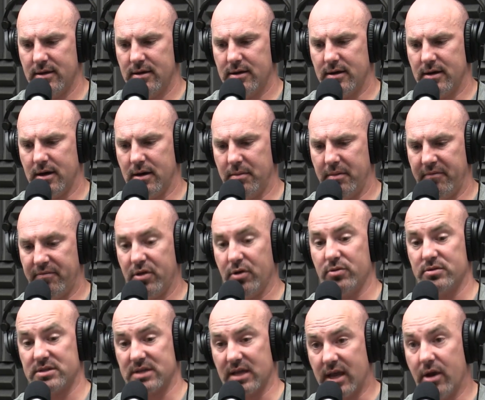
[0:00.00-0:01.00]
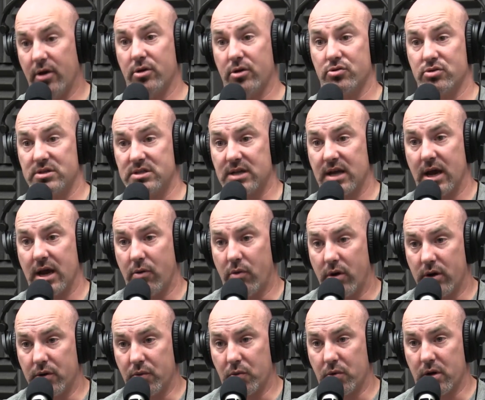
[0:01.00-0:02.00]
um, if there was a characteristic I
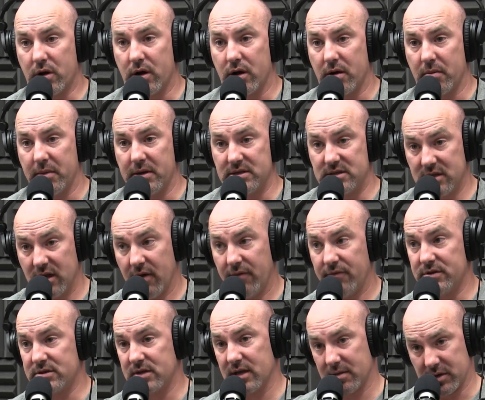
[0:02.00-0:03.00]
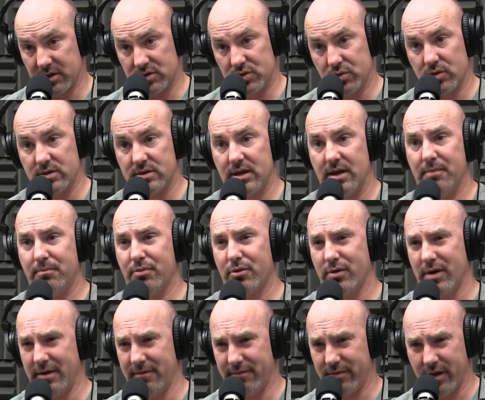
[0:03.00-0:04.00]
wanted to work on on myself, it's like my short
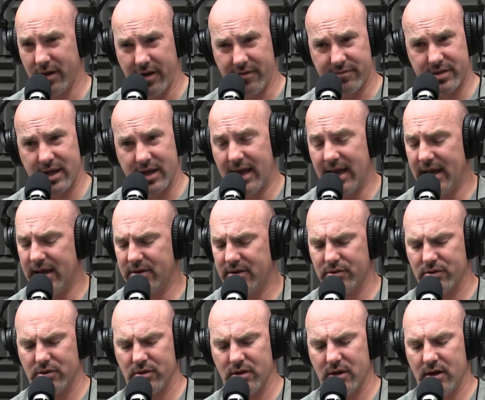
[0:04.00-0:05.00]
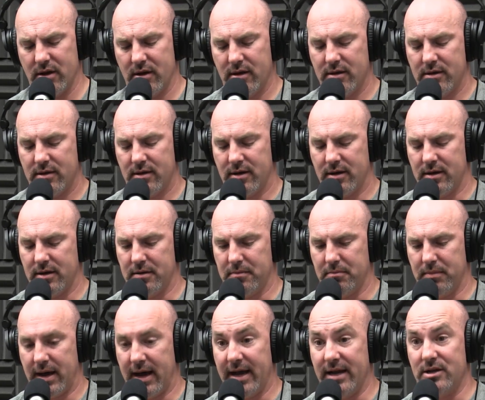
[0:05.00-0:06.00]
temper. I fly off the handle
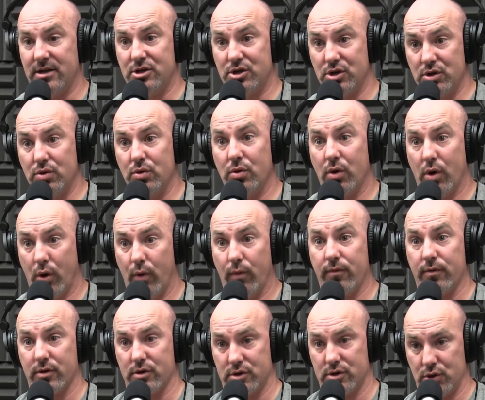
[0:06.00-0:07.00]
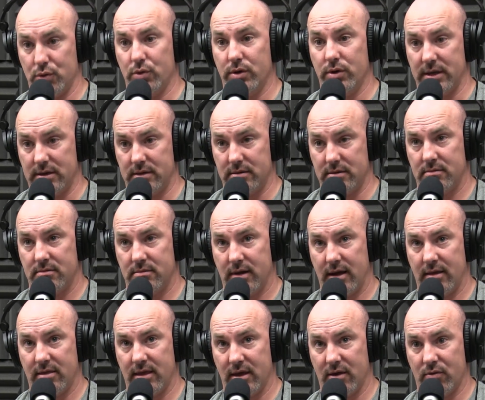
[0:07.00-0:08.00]
um, I do overdo it. Mm-hmm.
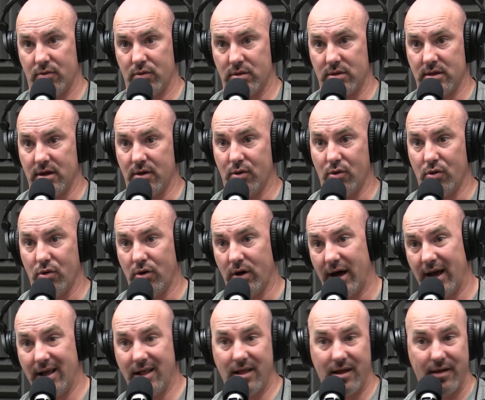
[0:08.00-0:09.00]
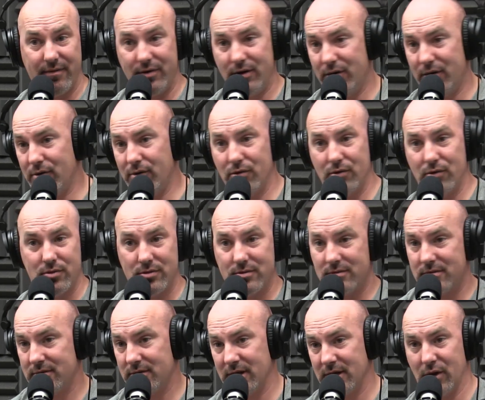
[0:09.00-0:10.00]
I think with the whole "I love you,"
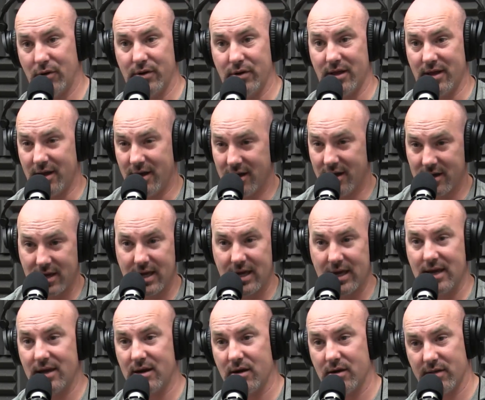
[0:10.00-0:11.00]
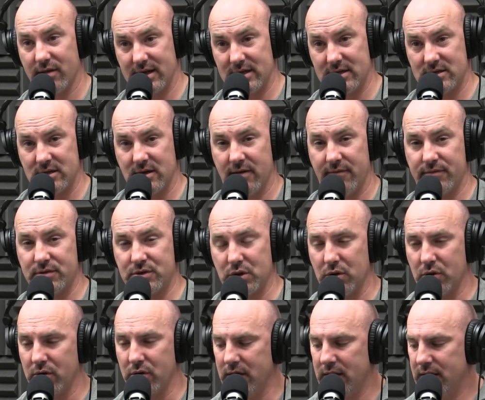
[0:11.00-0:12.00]
you know, and the hugging and all that stuff.
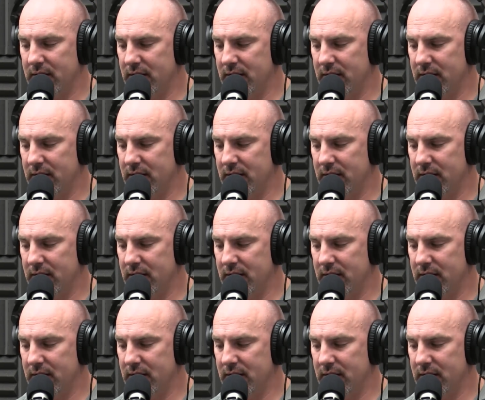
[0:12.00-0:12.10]
So